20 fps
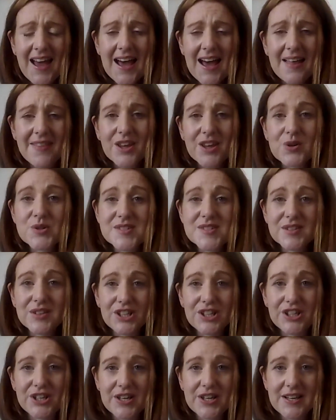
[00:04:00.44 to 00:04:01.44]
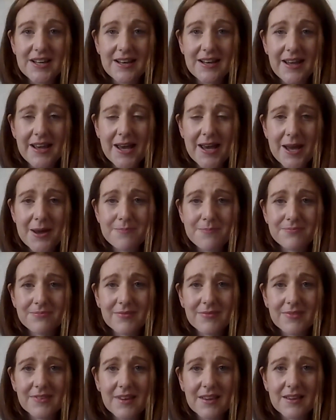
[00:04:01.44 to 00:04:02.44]
And they also learn
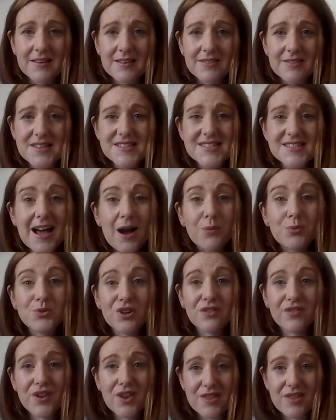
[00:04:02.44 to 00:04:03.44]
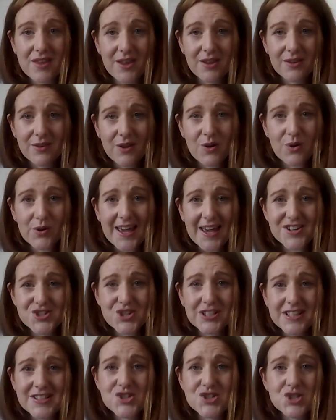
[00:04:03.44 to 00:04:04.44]
um, the sound of other
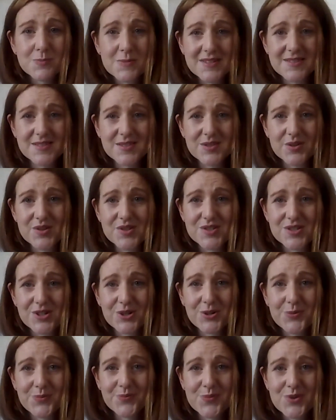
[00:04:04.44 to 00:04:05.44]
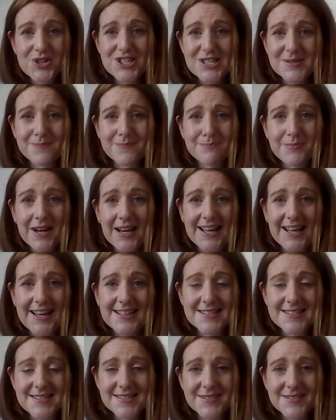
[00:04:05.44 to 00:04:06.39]
orchestral instruments also, which is brilliant.